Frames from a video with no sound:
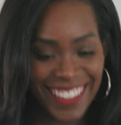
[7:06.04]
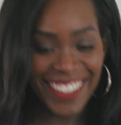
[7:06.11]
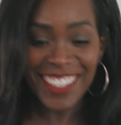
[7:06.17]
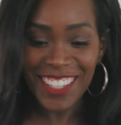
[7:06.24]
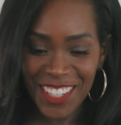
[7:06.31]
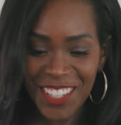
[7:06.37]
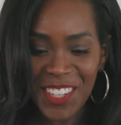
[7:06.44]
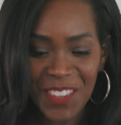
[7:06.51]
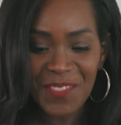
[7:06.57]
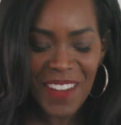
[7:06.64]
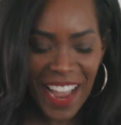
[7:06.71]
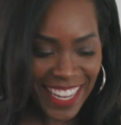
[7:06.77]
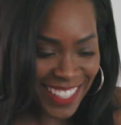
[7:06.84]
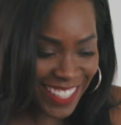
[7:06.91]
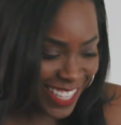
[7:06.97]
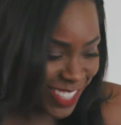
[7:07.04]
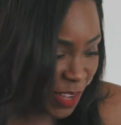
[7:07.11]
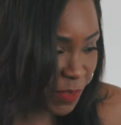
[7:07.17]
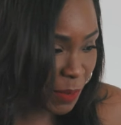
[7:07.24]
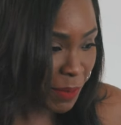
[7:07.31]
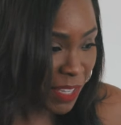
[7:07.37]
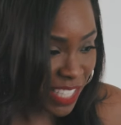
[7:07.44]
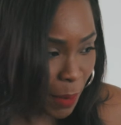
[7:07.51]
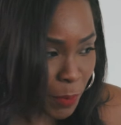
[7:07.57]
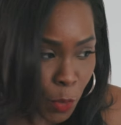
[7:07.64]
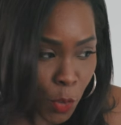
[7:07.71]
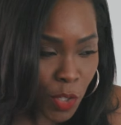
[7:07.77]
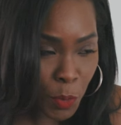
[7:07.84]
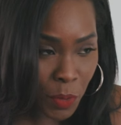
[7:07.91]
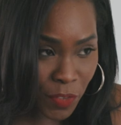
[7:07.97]
You might say something because I'm
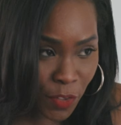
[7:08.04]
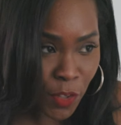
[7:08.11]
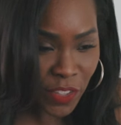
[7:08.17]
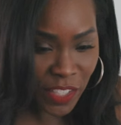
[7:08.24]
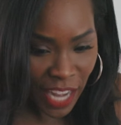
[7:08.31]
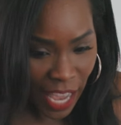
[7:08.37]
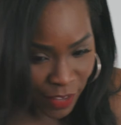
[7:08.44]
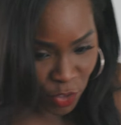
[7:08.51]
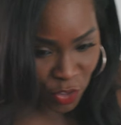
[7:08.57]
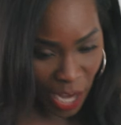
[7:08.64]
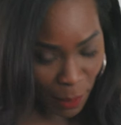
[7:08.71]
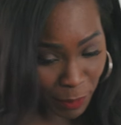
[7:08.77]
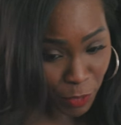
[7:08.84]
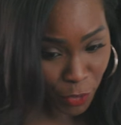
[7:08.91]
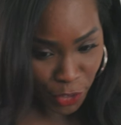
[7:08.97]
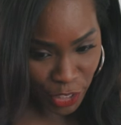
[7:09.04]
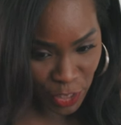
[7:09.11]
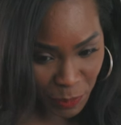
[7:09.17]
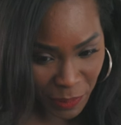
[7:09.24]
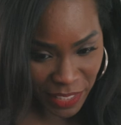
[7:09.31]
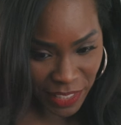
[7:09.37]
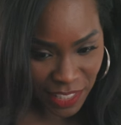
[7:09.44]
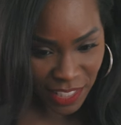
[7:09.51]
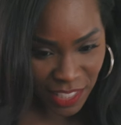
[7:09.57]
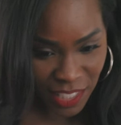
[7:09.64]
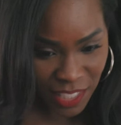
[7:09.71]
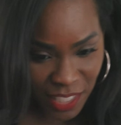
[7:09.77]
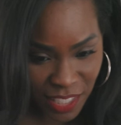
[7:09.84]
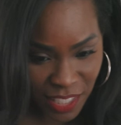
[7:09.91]
doing a review on the knives you got me for Christmas.